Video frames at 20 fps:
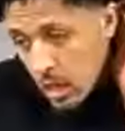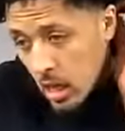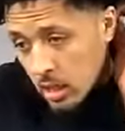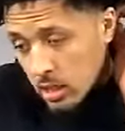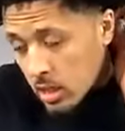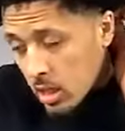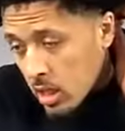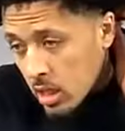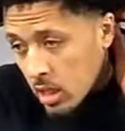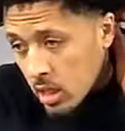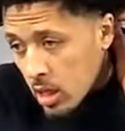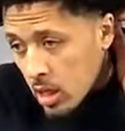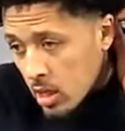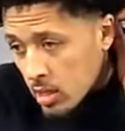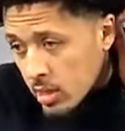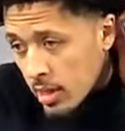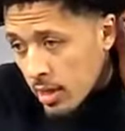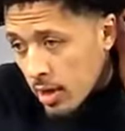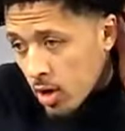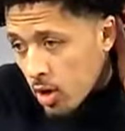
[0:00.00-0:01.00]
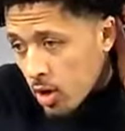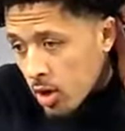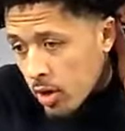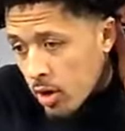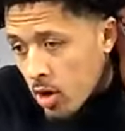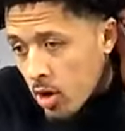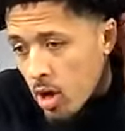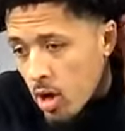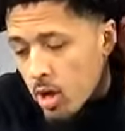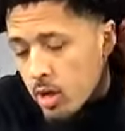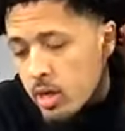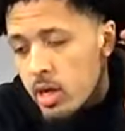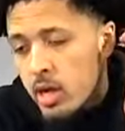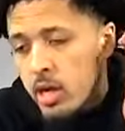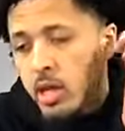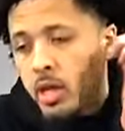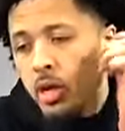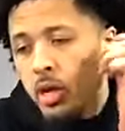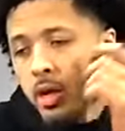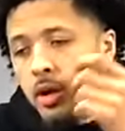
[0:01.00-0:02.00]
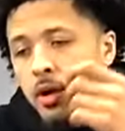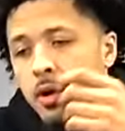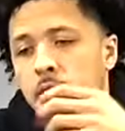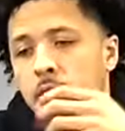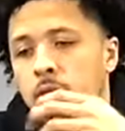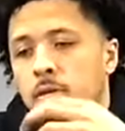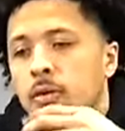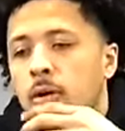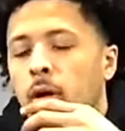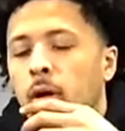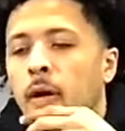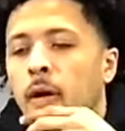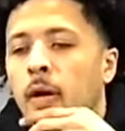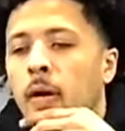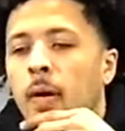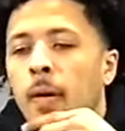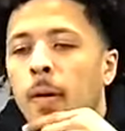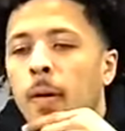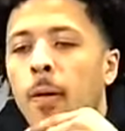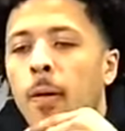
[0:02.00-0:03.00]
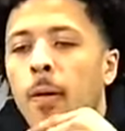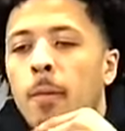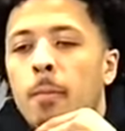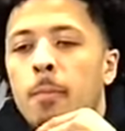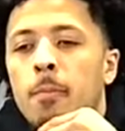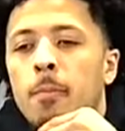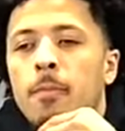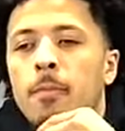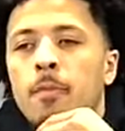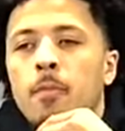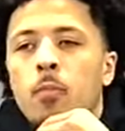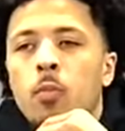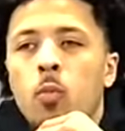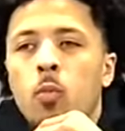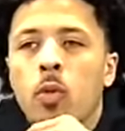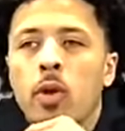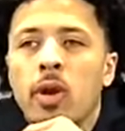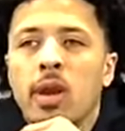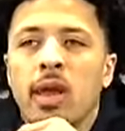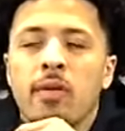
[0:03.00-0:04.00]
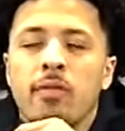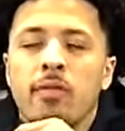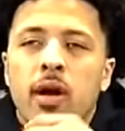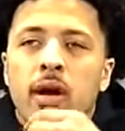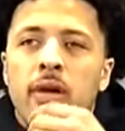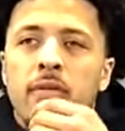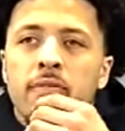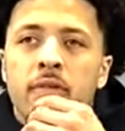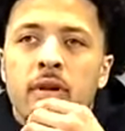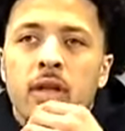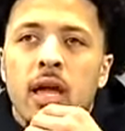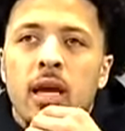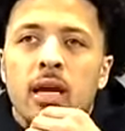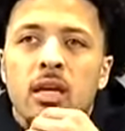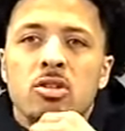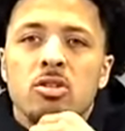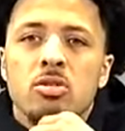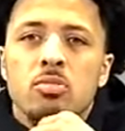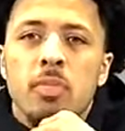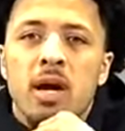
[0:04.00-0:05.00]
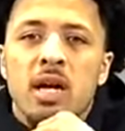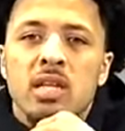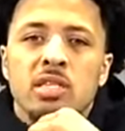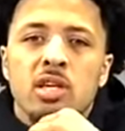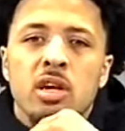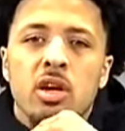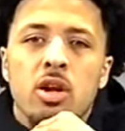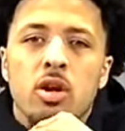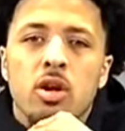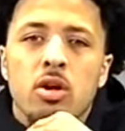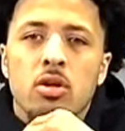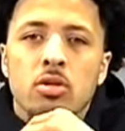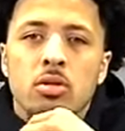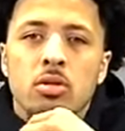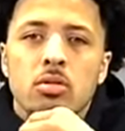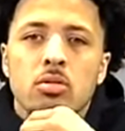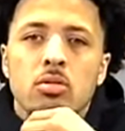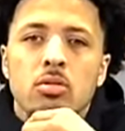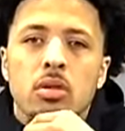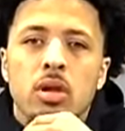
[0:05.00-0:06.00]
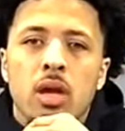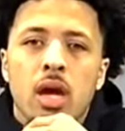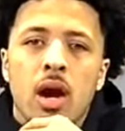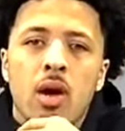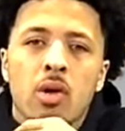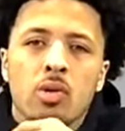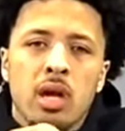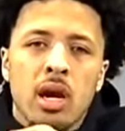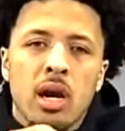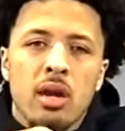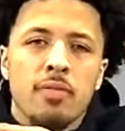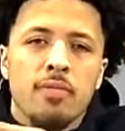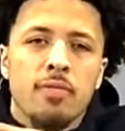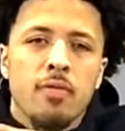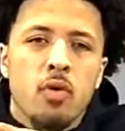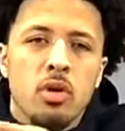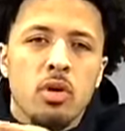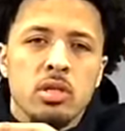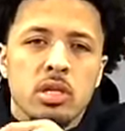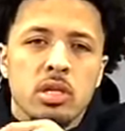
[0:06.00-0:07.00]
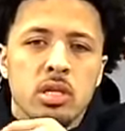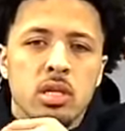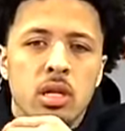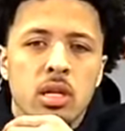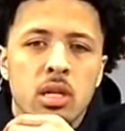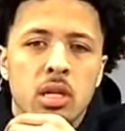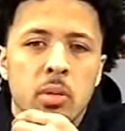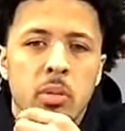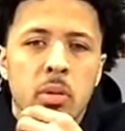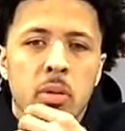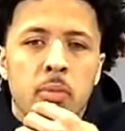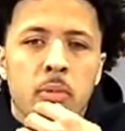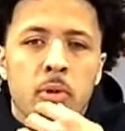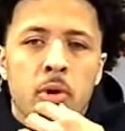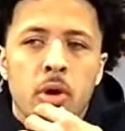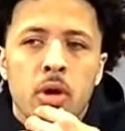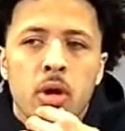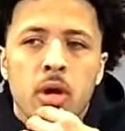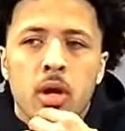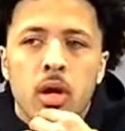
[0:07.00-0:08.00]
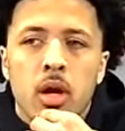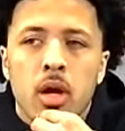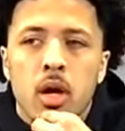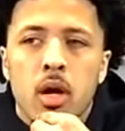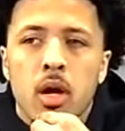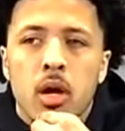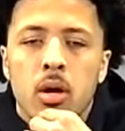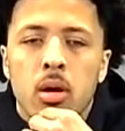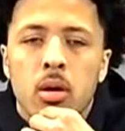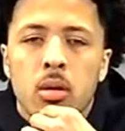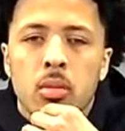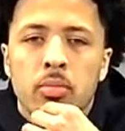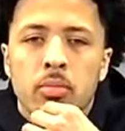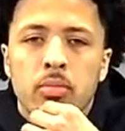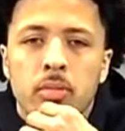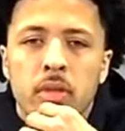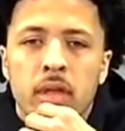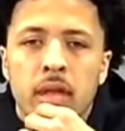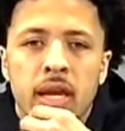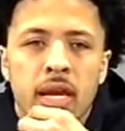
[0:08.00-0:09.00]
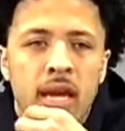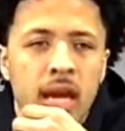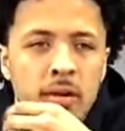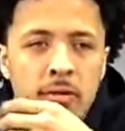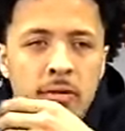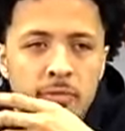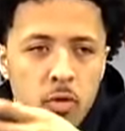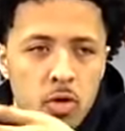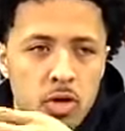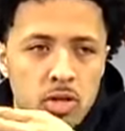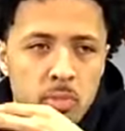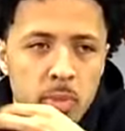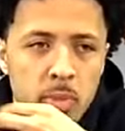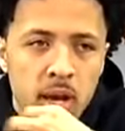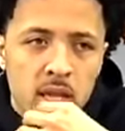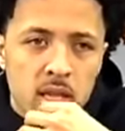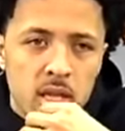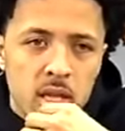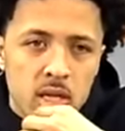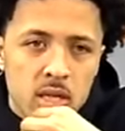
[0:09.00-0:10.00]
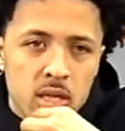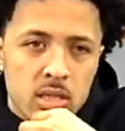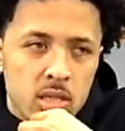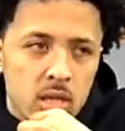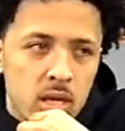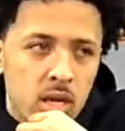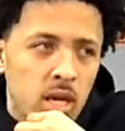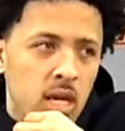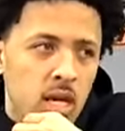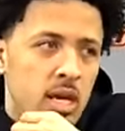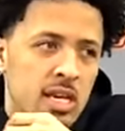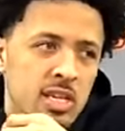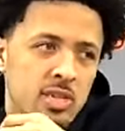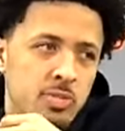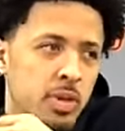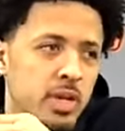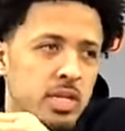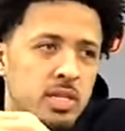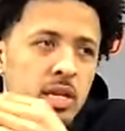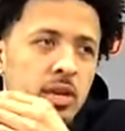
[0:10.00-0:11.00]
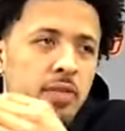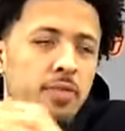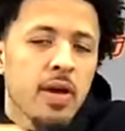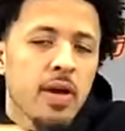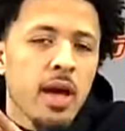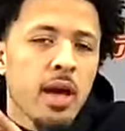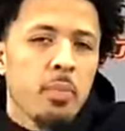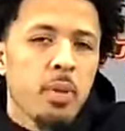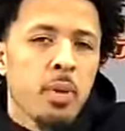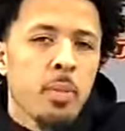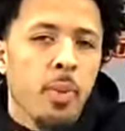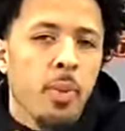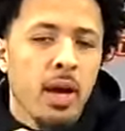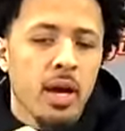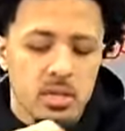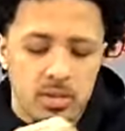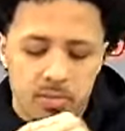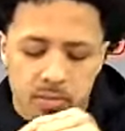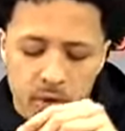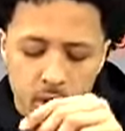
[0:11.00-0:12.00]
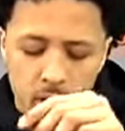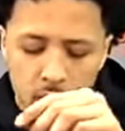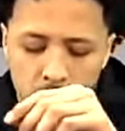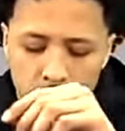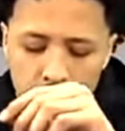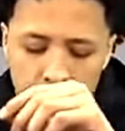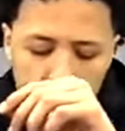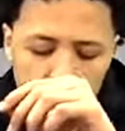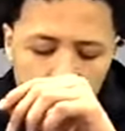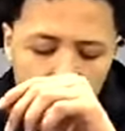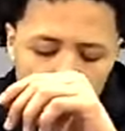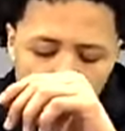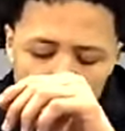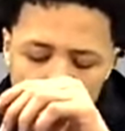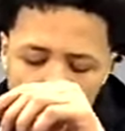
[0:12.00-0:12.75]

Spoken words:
I think earlier on in the year, whenever I felt like it was my turn, I would kind of force it a little bit more and kind of force my looks, especially if I had been passive earlier. But